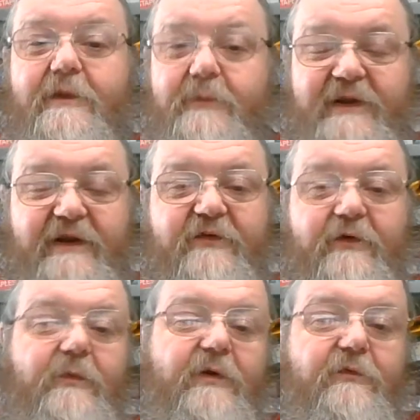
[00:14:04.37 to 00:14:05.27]
But these
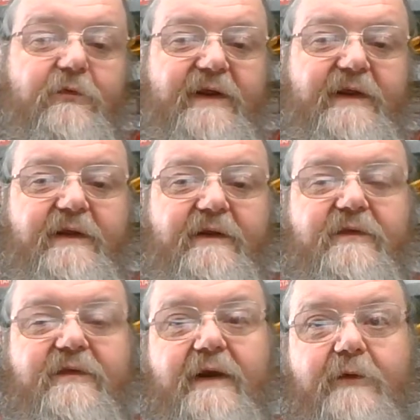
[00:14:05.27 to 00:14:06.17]
are
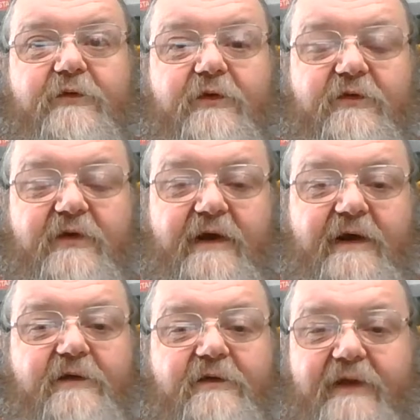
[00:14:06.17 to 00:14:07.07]
1/3000,
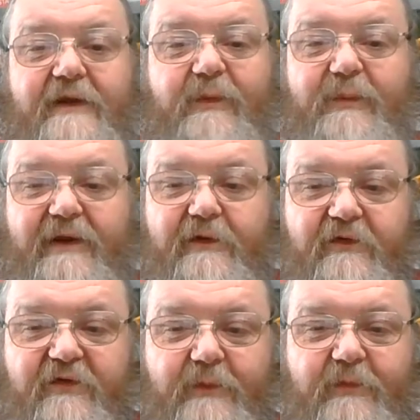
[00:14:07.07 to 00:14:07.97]
and they can be played on the
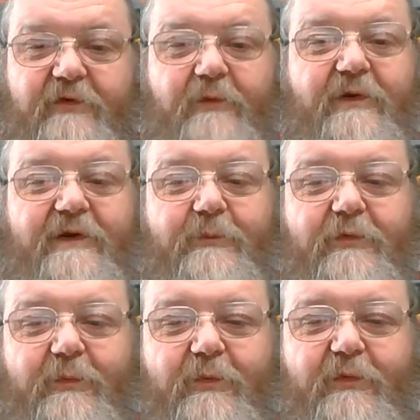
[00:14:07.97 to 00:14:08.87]
tabletop like a
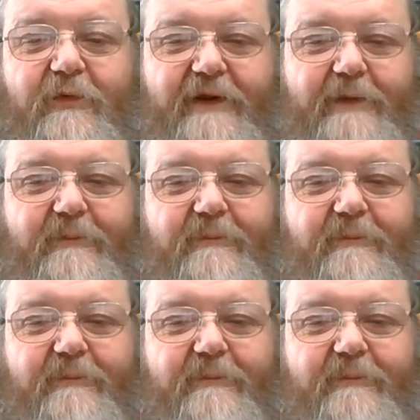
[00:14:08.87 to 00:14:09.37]
proper war game.